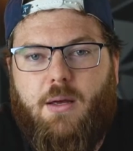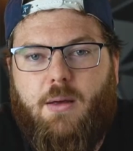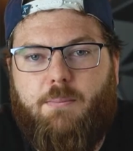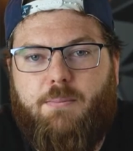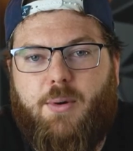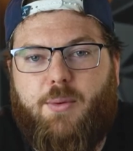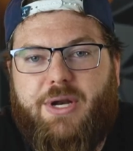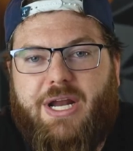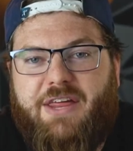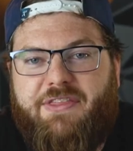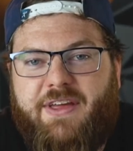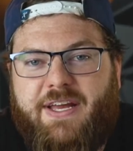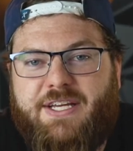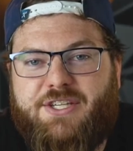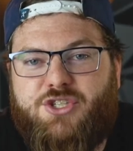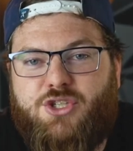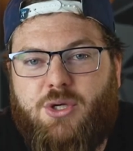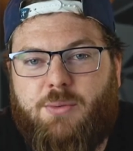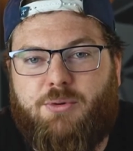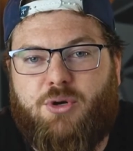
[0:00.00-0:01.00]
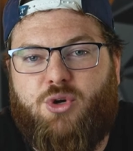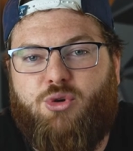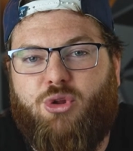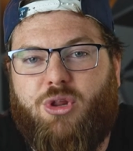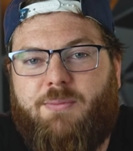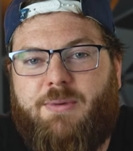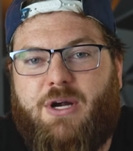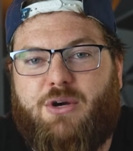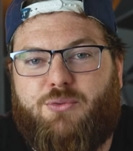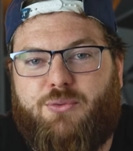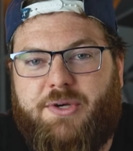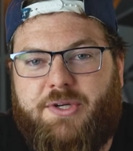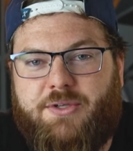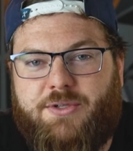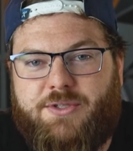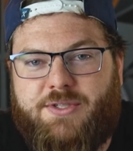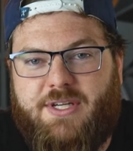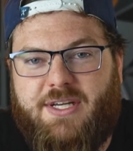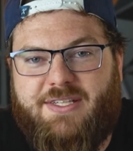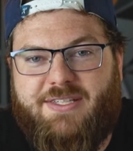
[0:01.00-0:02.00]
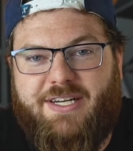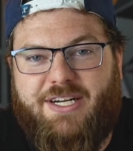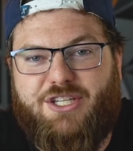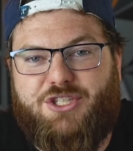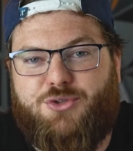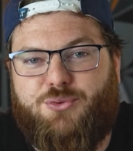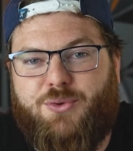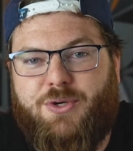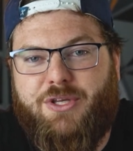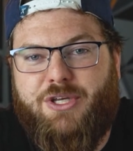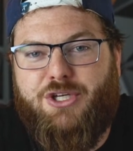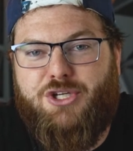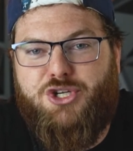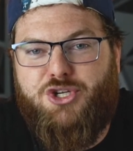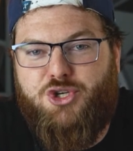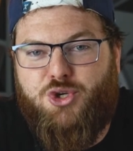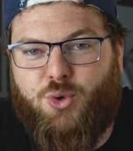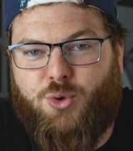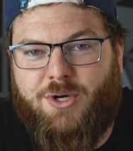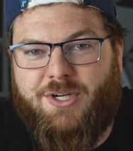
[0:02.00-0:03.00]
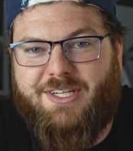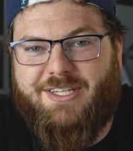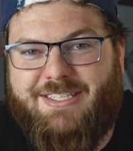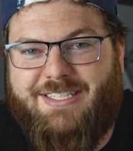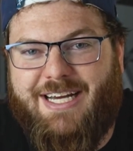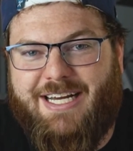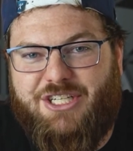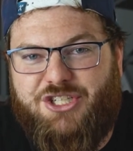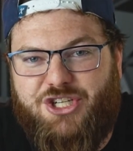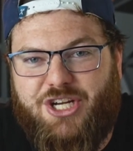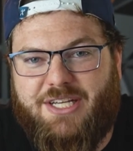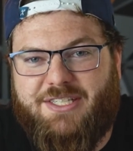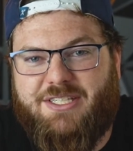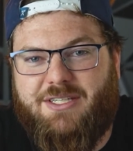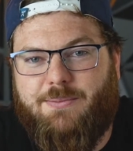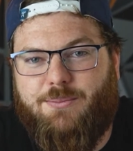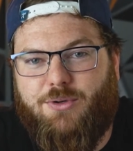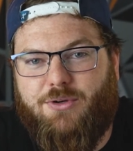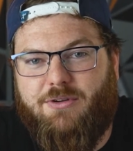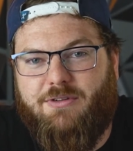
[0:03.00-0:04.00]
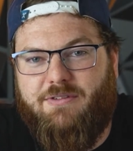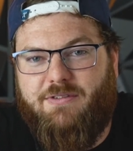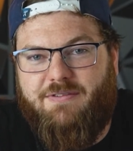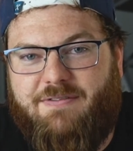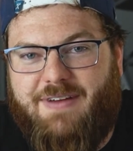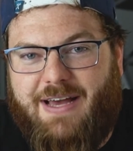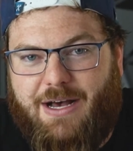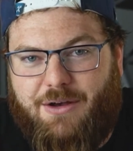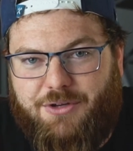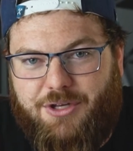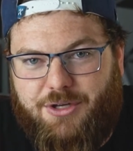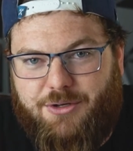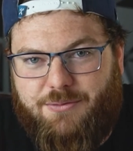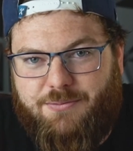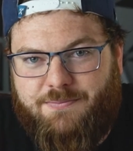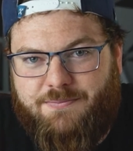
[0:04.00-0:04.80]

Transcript: But what I think is super cool about Reels is that it's really short, digestible value.